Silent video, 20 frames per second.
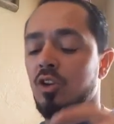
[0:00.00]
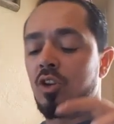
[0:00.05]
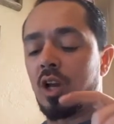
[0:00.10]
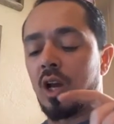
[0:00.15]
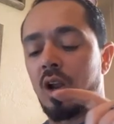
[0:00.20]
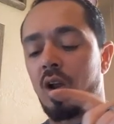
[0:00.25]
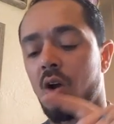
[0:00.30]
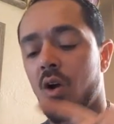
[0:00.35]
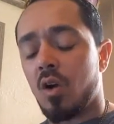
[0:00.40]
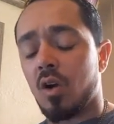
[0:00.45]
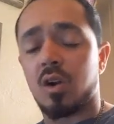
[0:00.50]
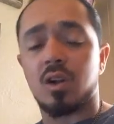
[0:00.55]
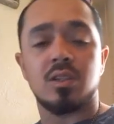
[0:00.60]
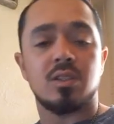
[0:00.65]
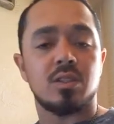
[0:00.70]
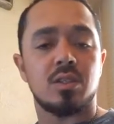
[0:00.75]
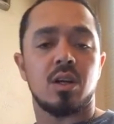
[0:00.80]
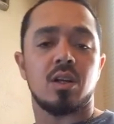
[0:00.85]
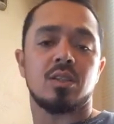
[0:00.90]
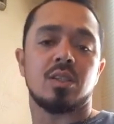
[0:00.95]
You got a
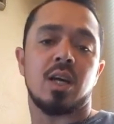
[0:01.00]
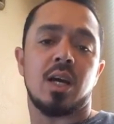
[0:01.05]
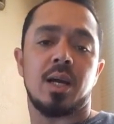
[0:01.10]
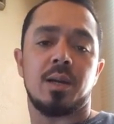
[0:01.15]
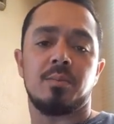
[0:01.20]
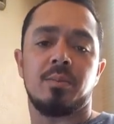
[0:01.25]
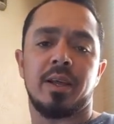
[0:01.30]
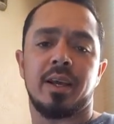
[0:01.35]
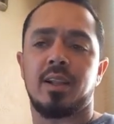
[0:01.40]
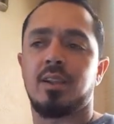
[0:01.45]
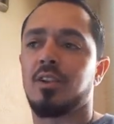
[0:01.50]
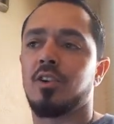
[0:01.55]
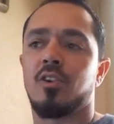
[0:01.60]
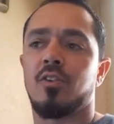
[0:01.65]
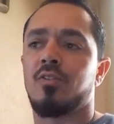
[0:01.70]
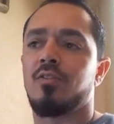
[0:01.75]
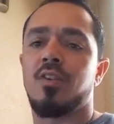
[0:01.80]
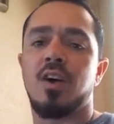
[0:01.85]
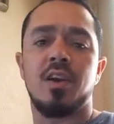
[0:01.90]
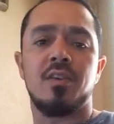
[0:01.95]
hard start time, like a
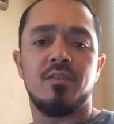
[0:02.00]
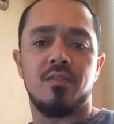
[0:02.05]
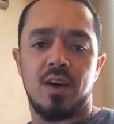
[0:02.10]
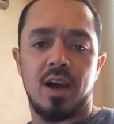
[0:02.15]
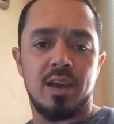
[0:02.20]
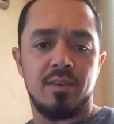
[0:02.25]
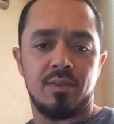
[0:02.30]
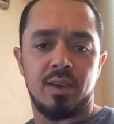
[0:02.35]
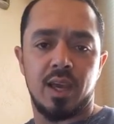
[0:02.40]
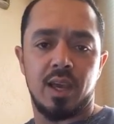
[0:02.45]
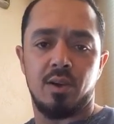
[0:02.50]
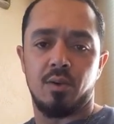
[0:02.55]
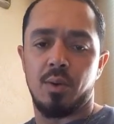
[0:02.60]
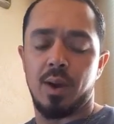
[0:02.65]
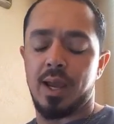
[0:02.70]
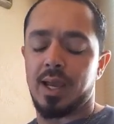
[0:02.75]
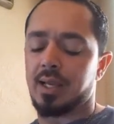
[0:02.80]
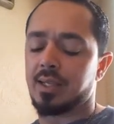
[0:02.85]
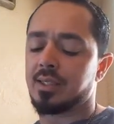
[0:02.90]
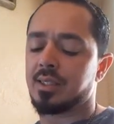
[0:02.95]
little fun five K
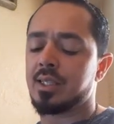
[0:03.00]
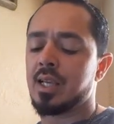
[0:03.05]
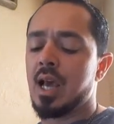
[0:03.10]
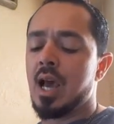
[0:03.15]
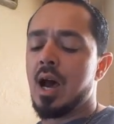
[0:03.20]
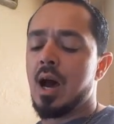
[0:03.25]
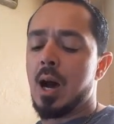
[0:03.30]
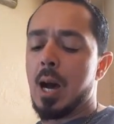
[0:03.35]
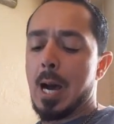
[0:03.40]
race.